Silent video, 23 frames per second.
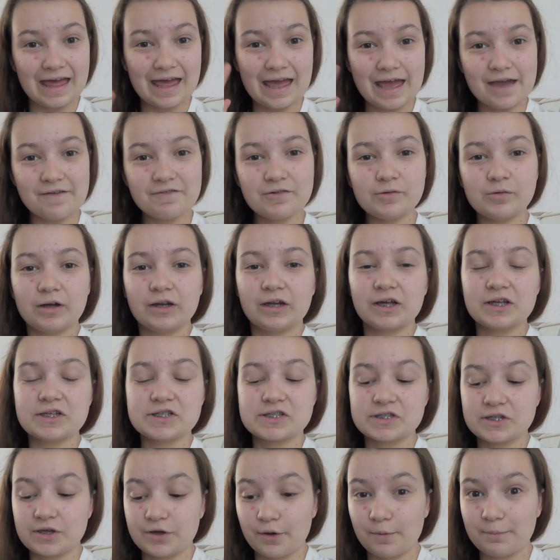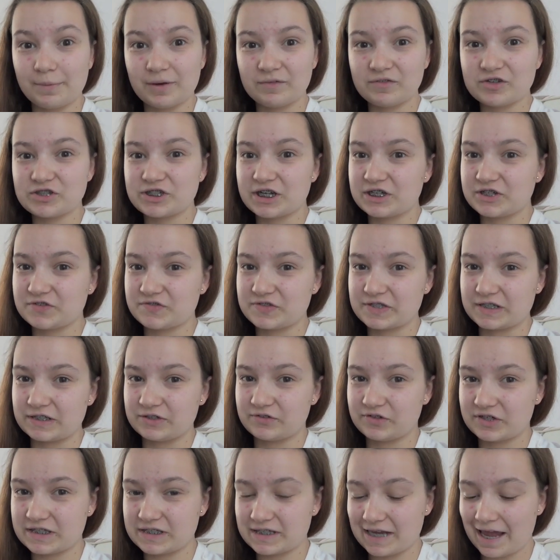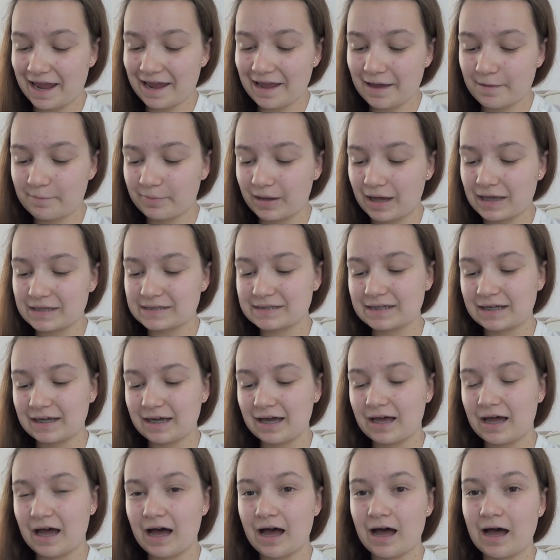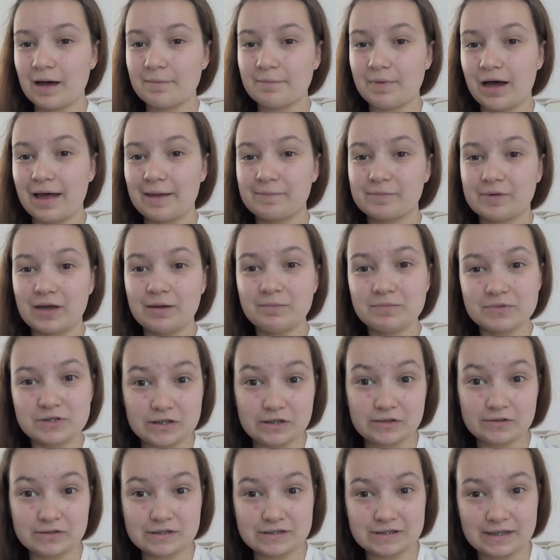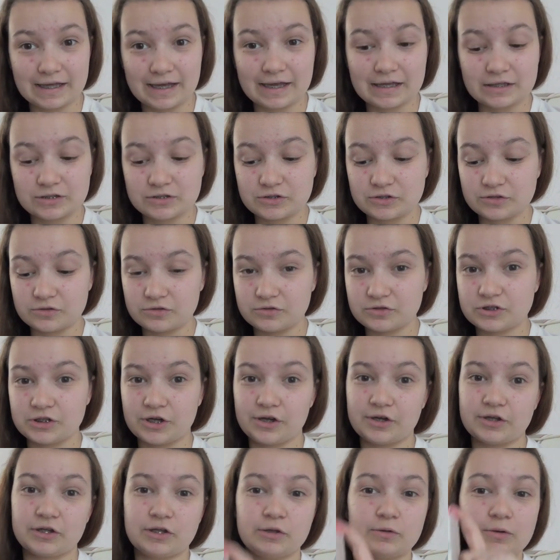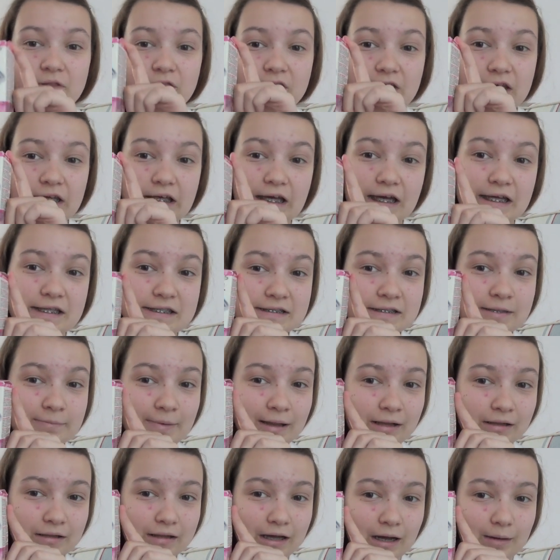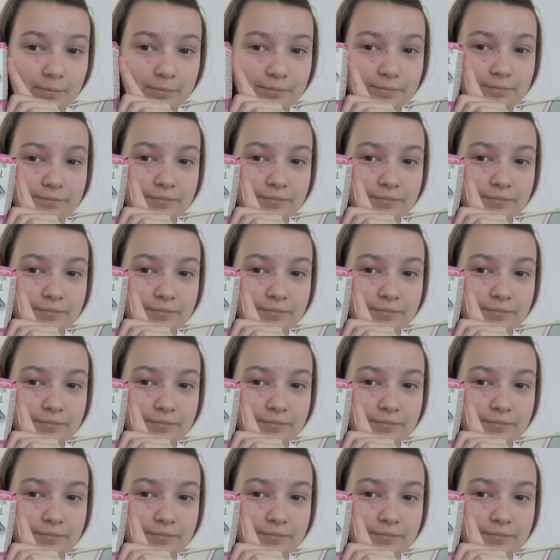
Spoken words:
Hey everyone, so a bit of a change of scenery today, but I've come to you today to show you the Sabel Cup.